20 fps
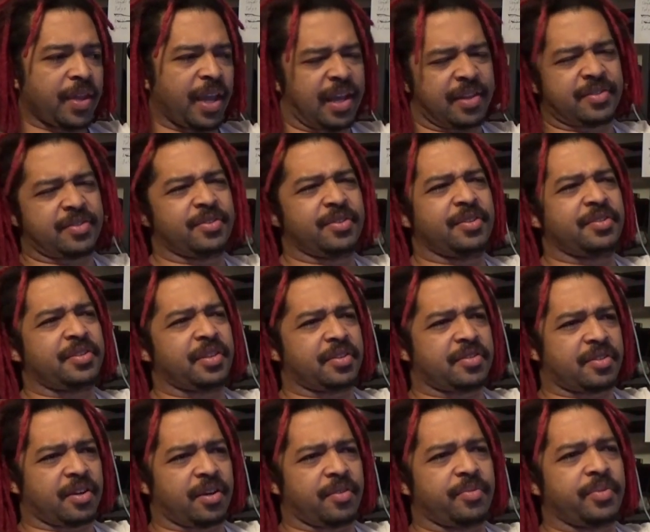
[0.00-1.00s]
as soon as they
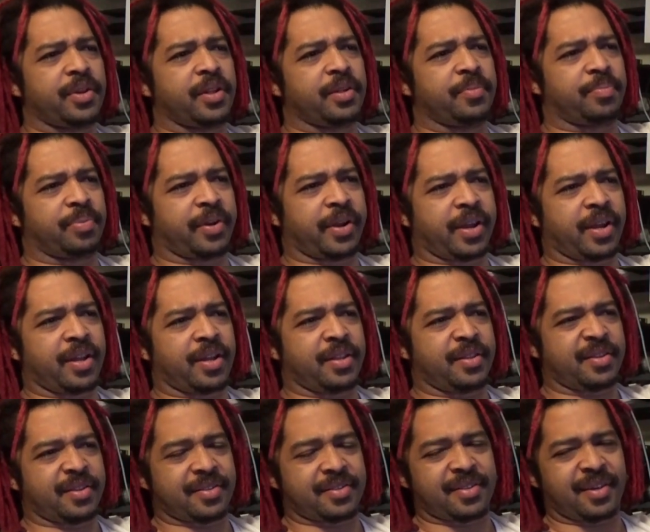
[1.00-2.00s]
started really bringing
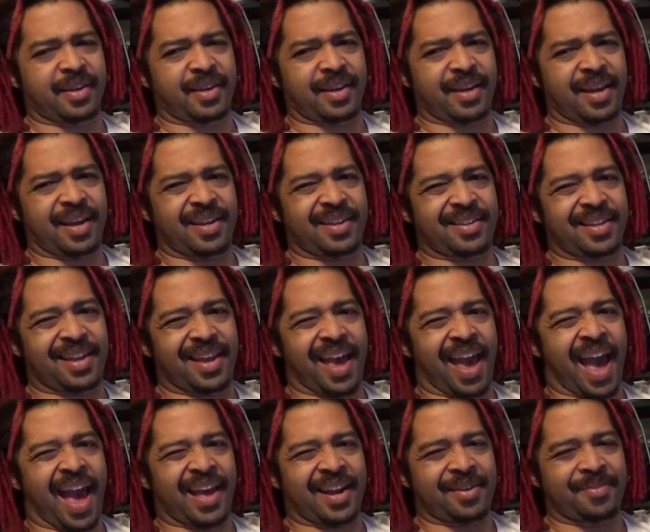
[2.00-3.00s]
in this, like,
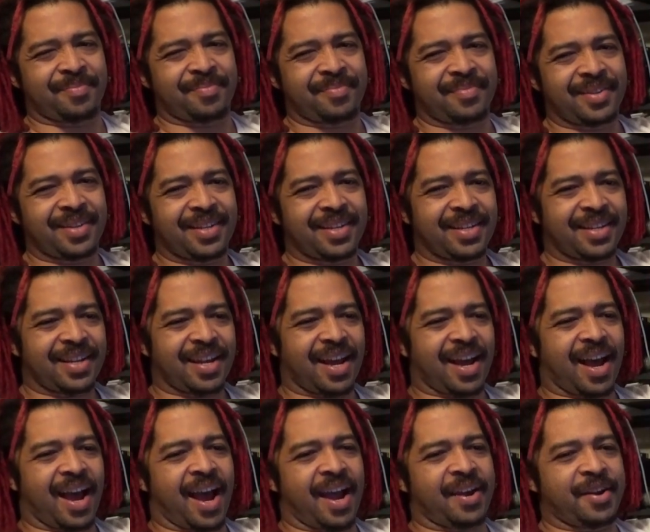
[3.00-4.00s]
Adam,
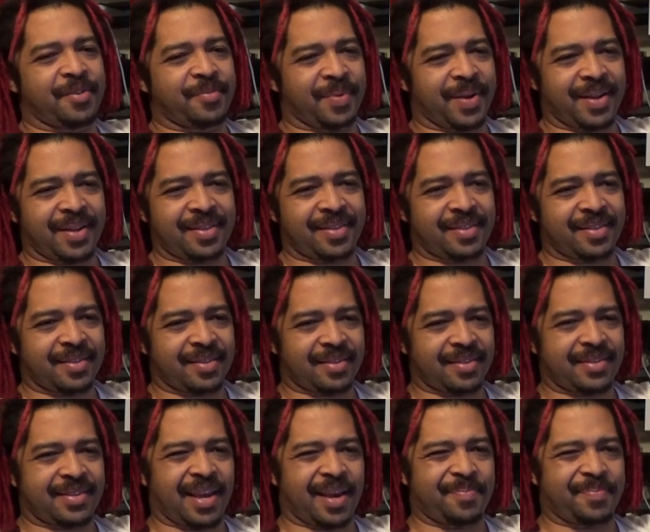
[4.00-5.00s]
Iron Man
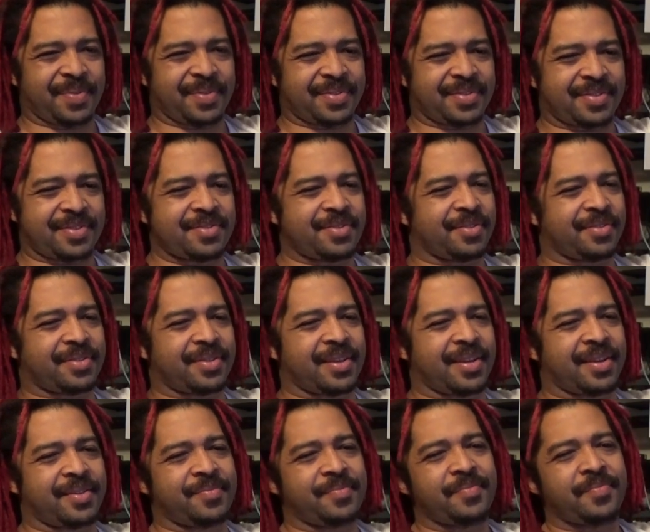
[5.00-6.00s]
type of pseudo
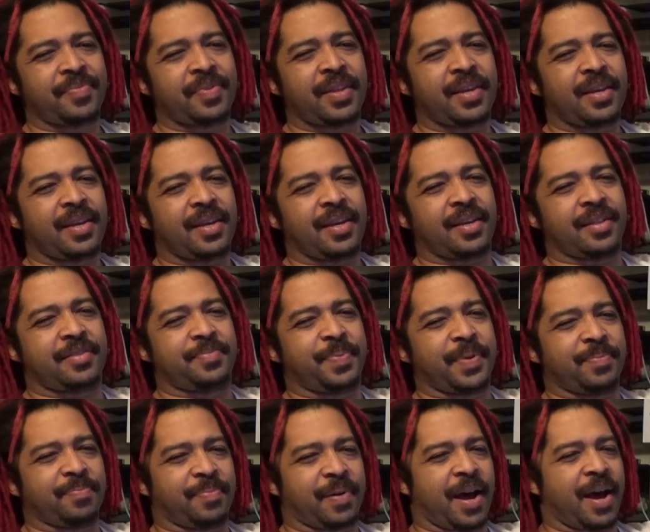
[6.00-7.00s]
thing, it's
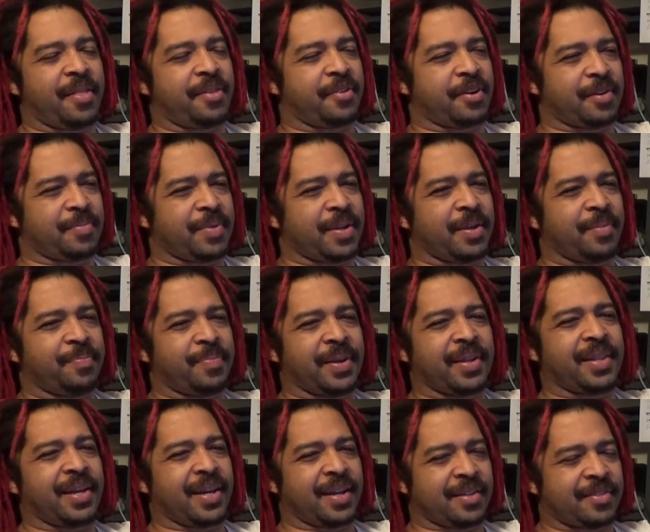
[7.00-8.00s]
been bothering me a
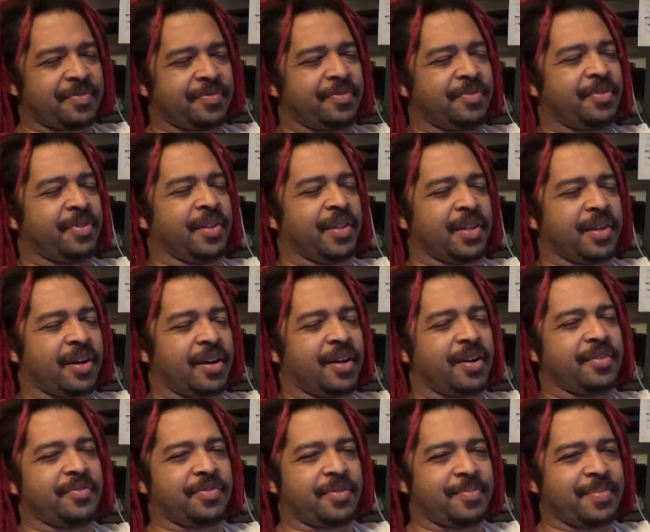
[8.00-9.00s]
bit. Like, it's really
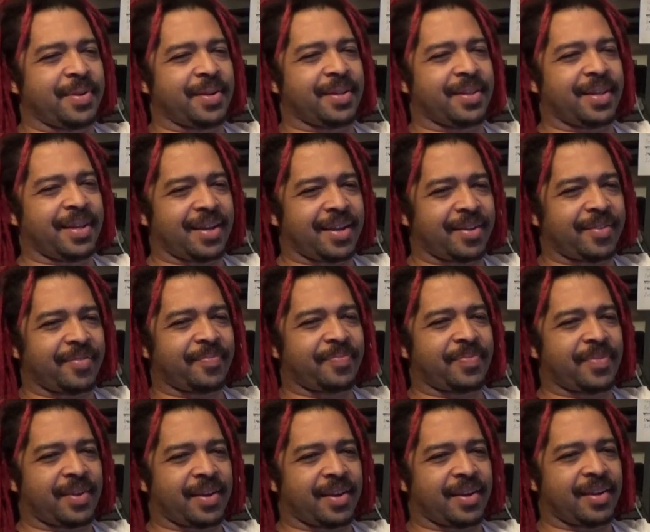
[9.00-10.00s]
hard for me to, like,
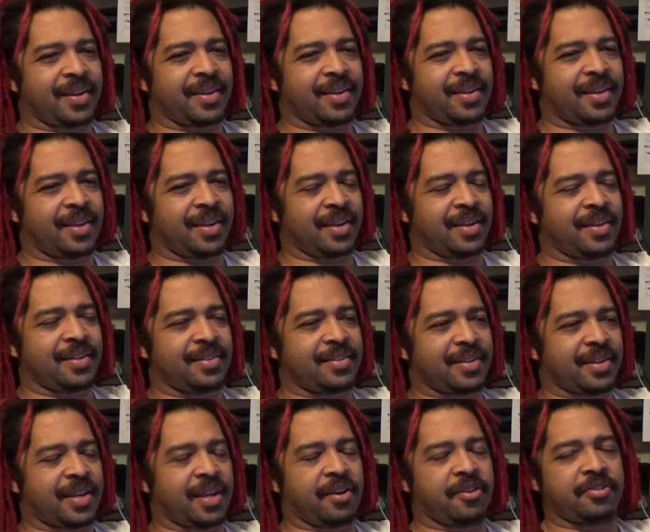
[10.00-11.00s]
get into
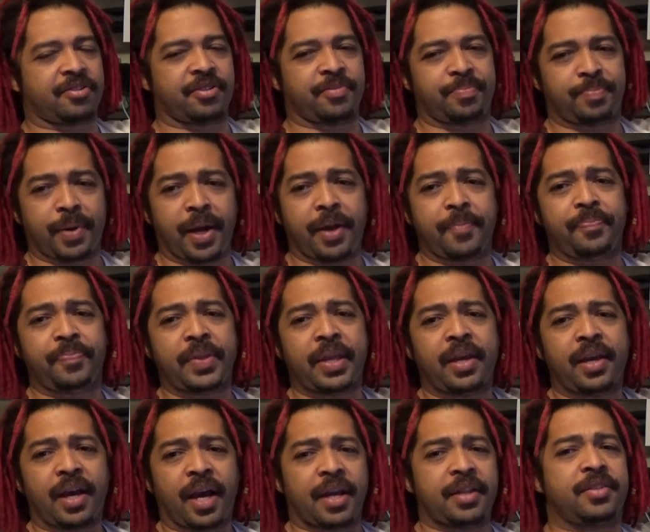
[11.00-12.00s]
the character. But
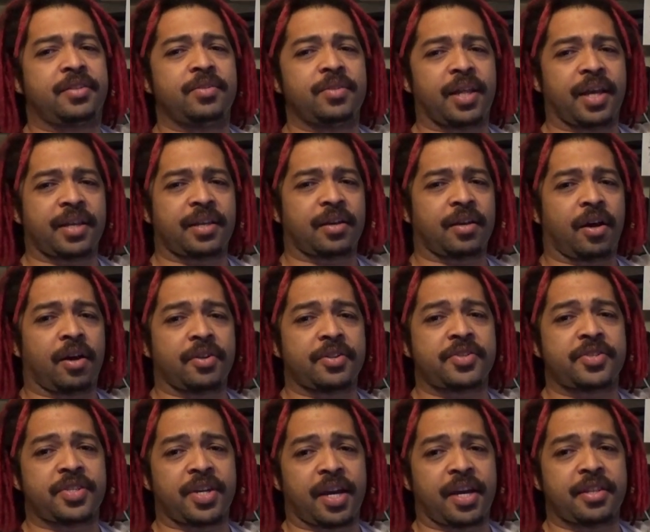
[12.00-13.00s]
I do like all the
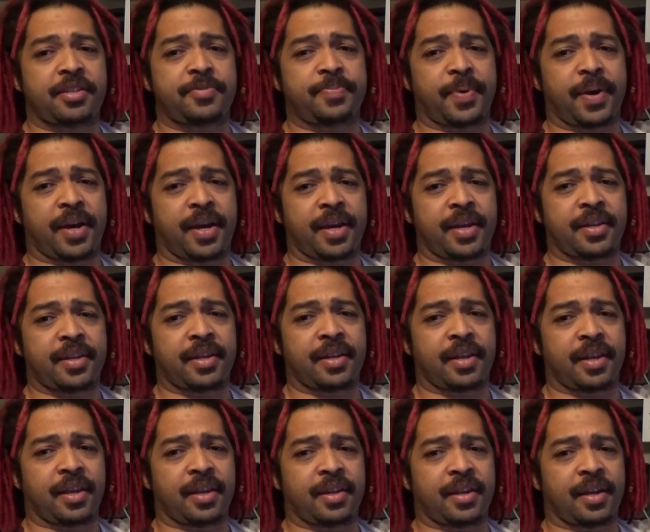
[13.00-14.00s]
science behind
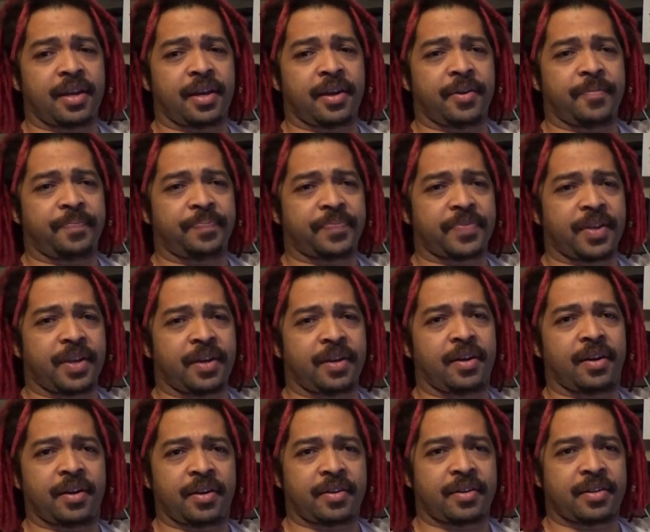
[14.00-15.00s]
it, and
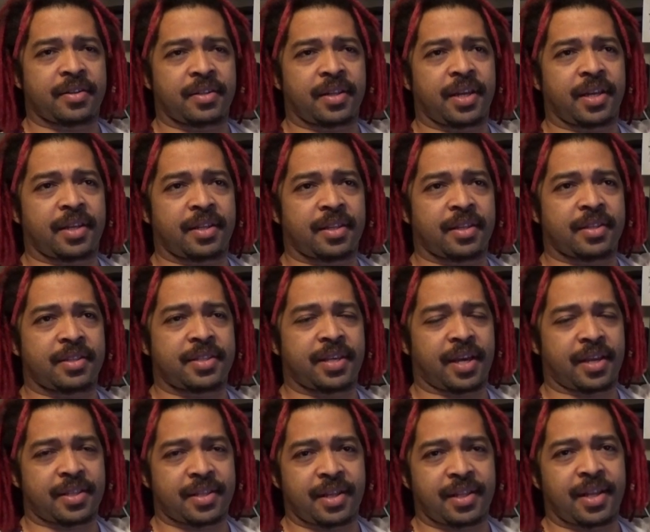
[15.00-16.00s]
or like the
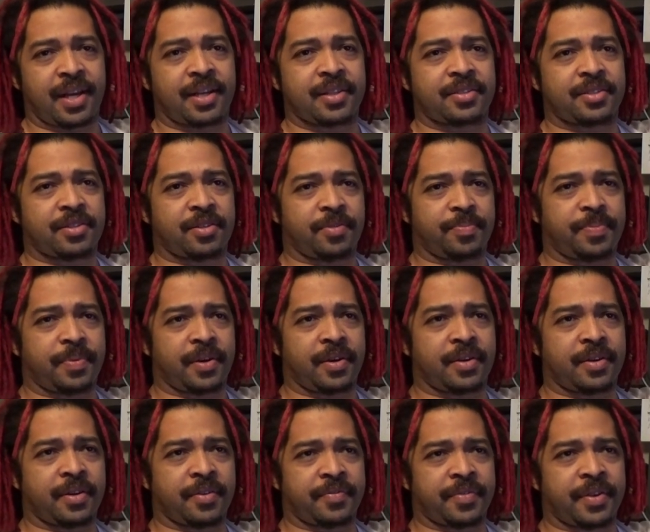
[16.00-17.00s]
technological
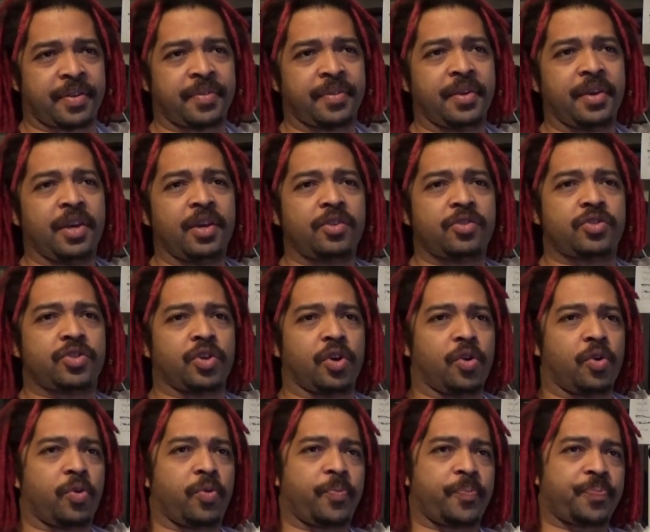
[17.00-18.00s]
part of it.
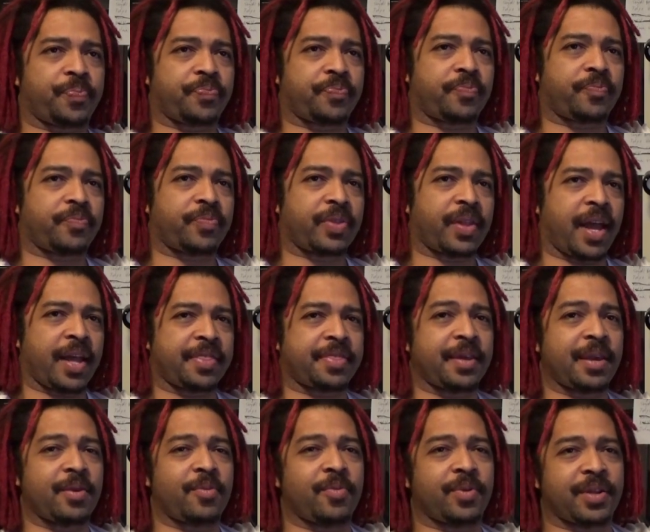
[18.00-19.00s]
So I
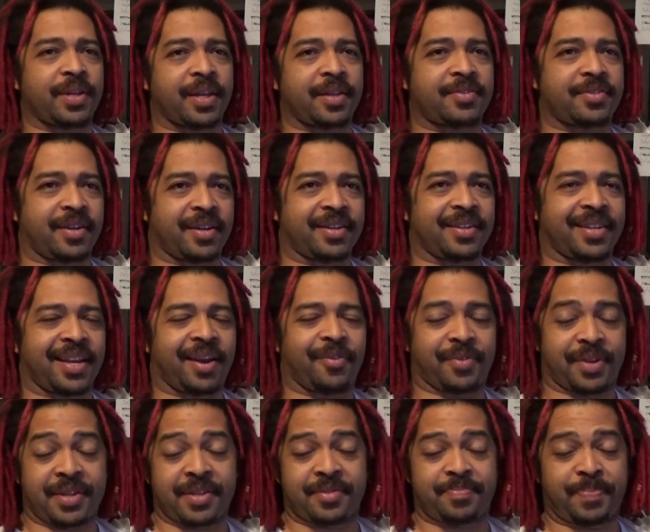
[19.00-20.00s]
think when they start, yeah,
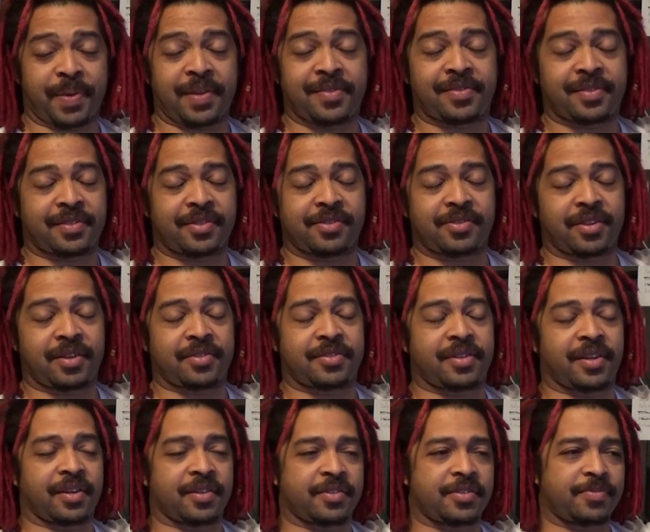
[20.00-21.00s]
when he basically starts
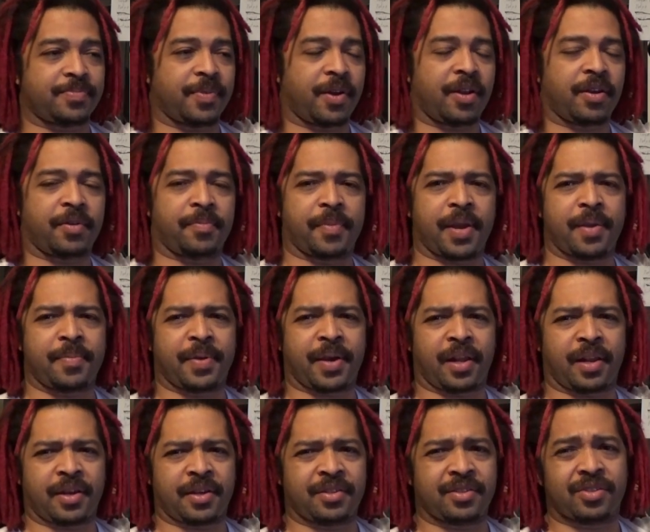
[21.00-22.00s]
getting smaller, maybe
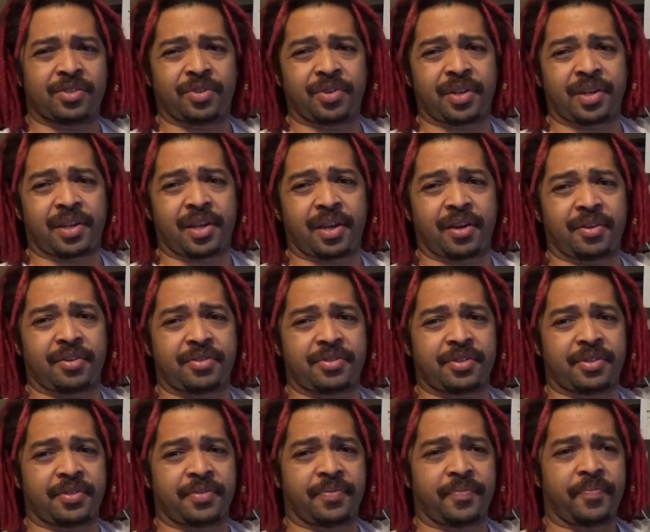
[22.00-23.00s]
I'll enjoy the
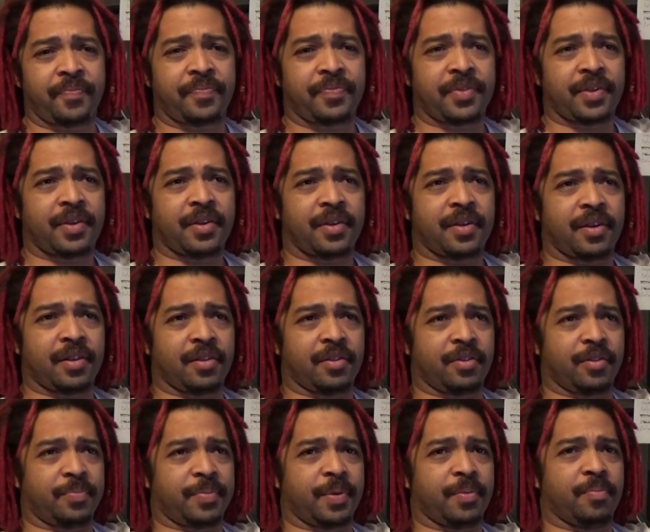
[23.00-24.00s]
character a
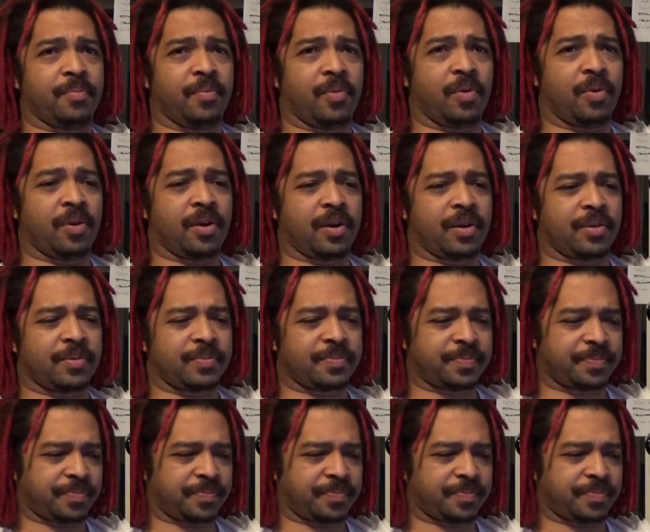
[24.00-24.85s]
little bit more,